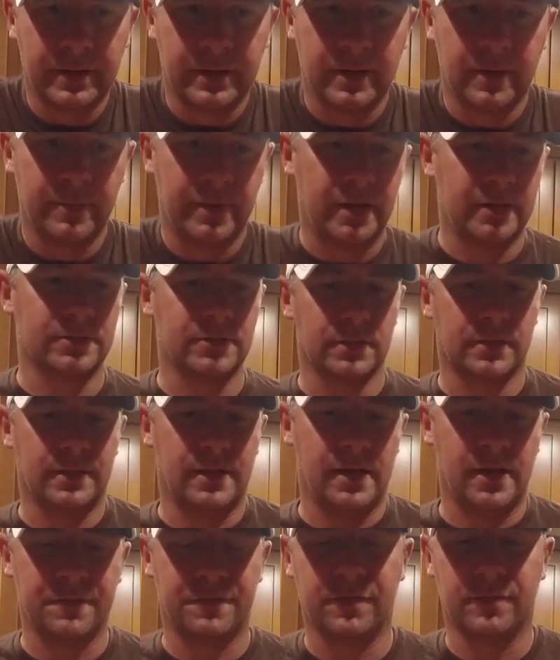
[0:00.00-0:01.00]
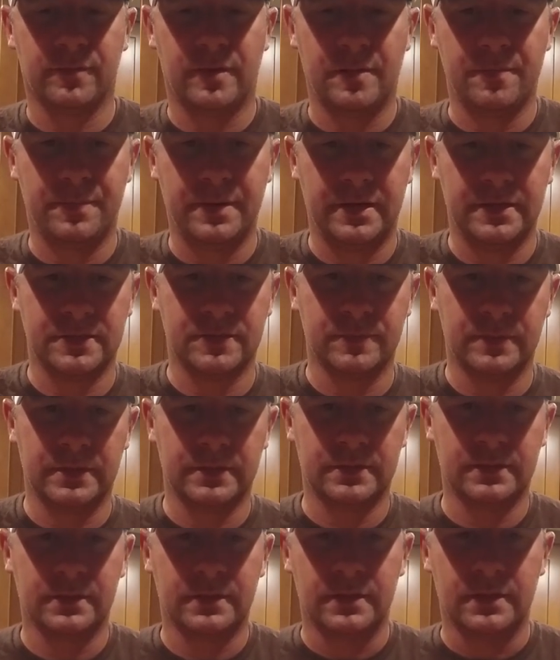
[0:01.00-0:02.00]
Coming at you live from my
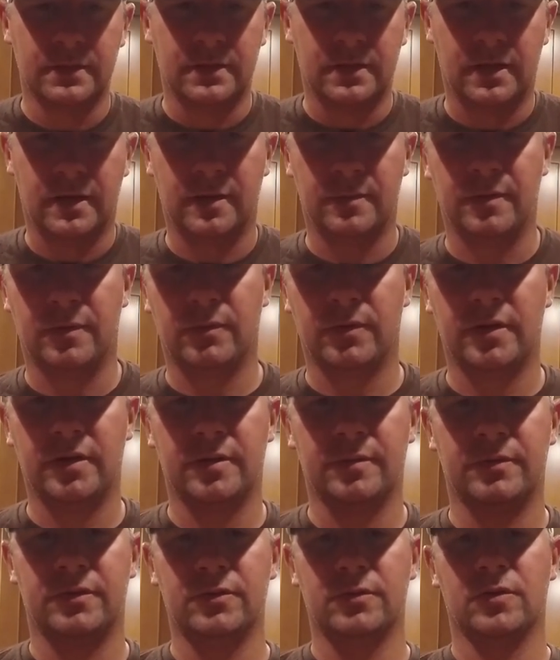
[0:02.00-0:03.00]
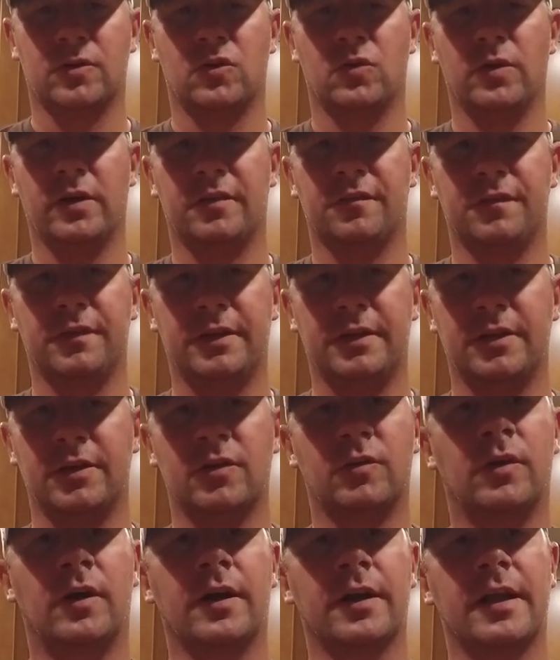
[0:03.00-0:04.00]
basement. I wanted to do a quick
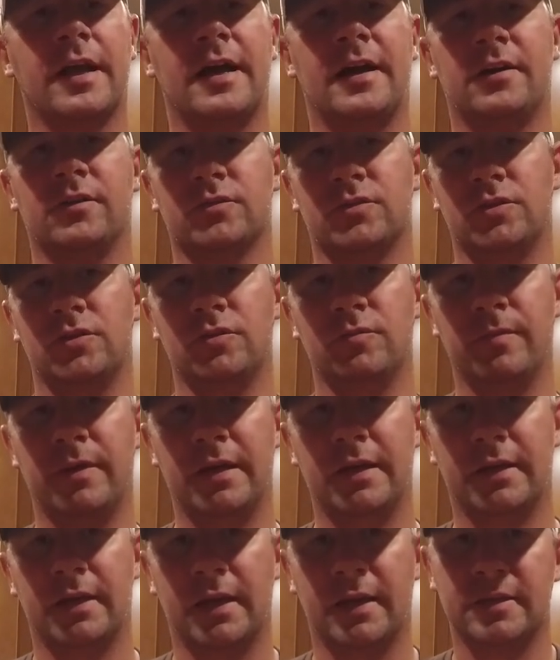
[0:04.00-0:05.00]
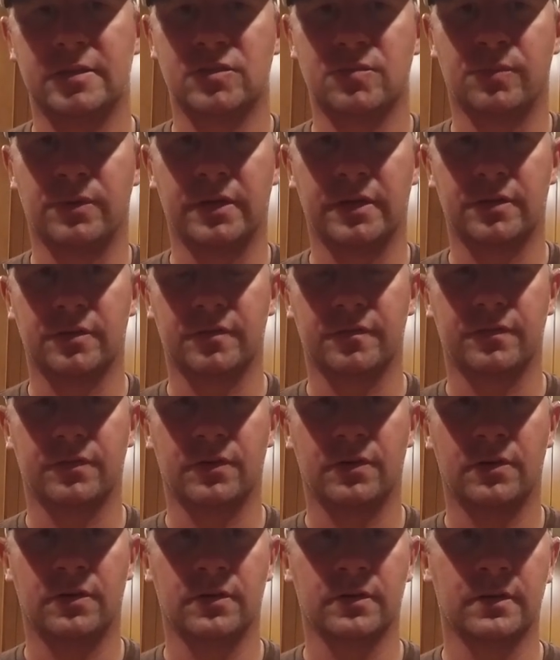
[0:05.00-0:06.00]
video on how to make a sprinker
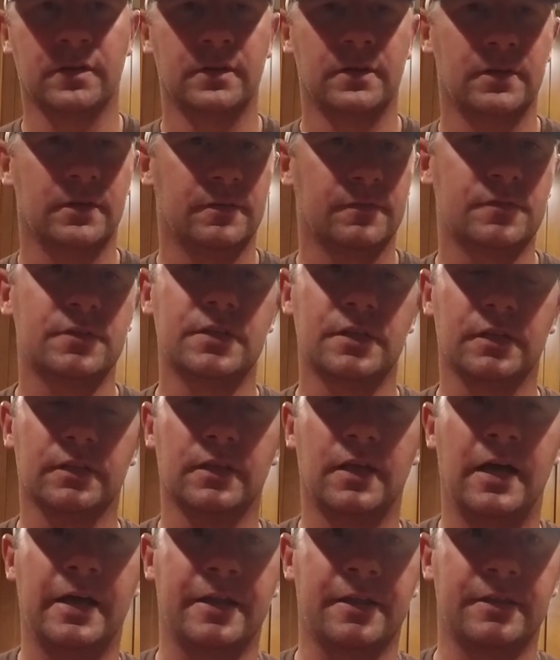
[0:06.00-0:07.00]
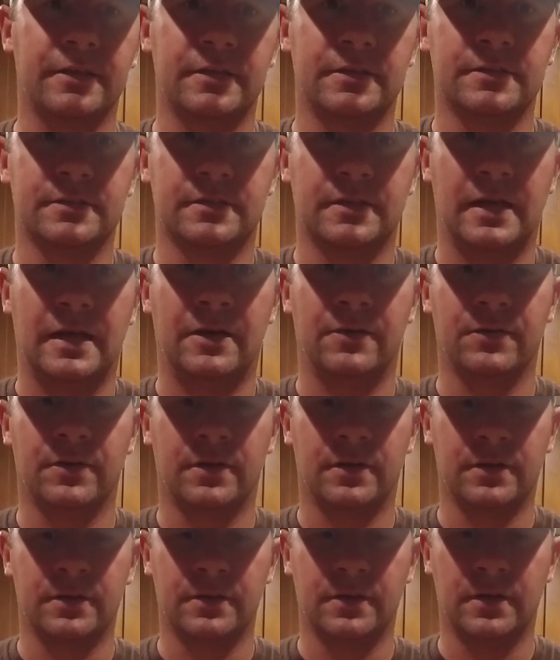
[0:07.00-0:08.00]
frog. I've seen a lot of these out
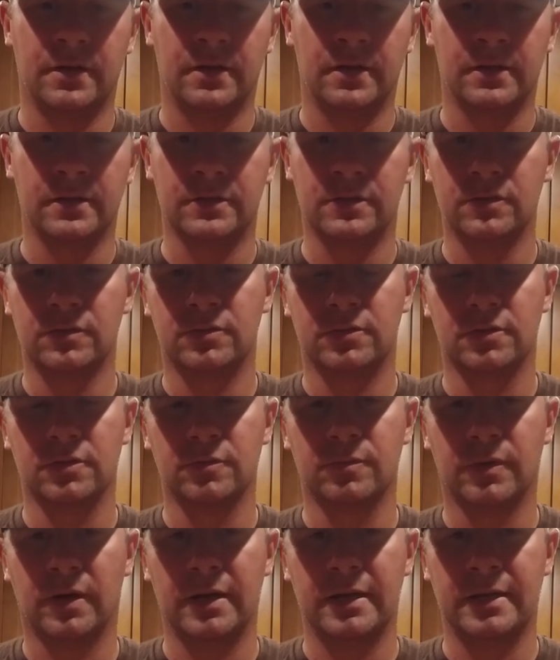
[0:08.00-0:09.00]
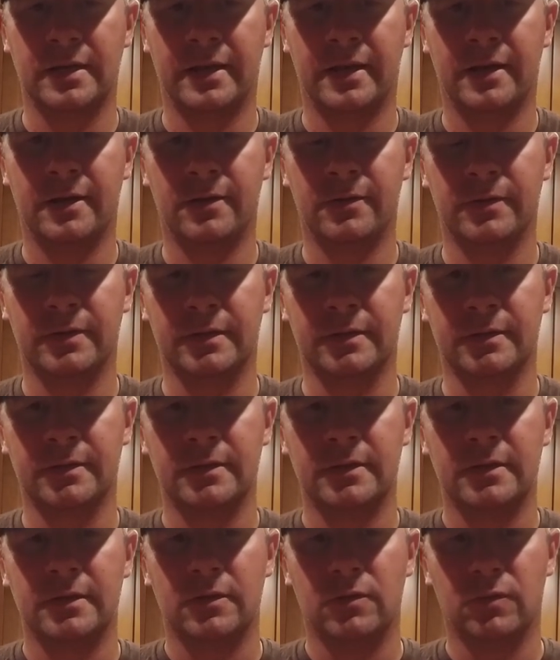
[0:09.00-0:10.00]
on YouTube right now, and
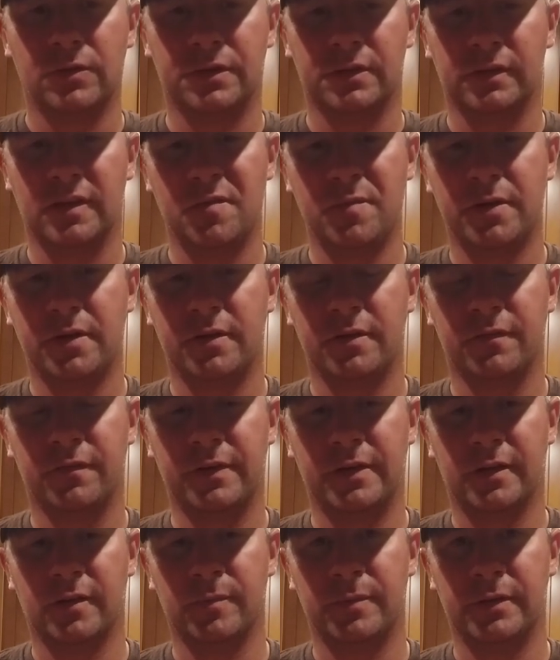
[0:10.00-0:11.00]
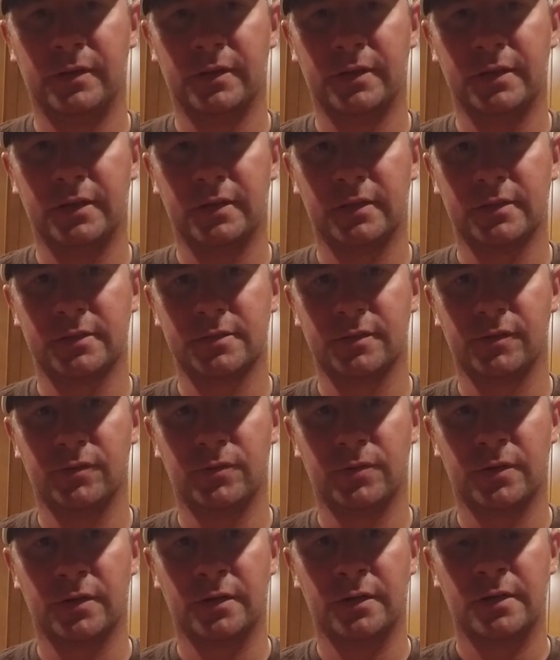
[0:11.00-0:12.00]
with the limited availability of this
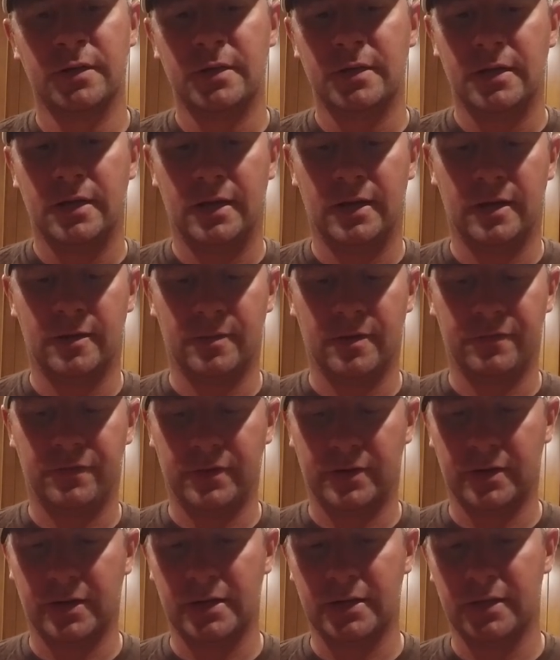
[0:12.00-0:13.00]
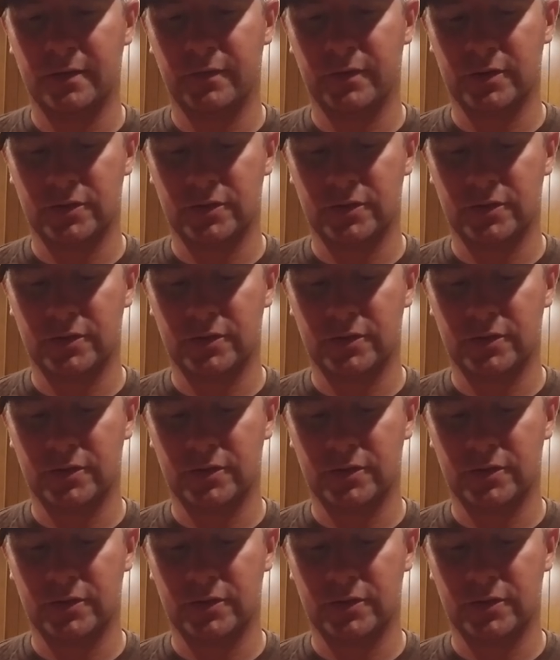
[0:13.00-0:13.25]
lure, I figured I'd give it a